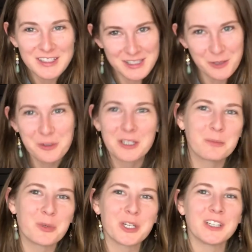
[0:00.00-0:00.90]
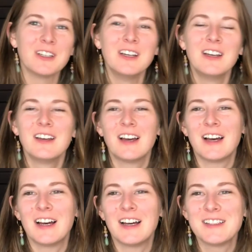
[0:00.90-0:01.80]
so we could bring
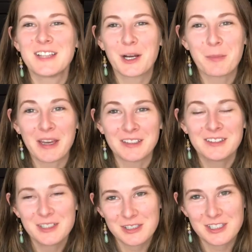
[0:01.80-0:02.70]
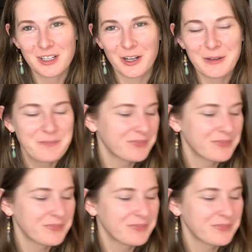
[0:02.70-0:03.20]
Duckman to y'all.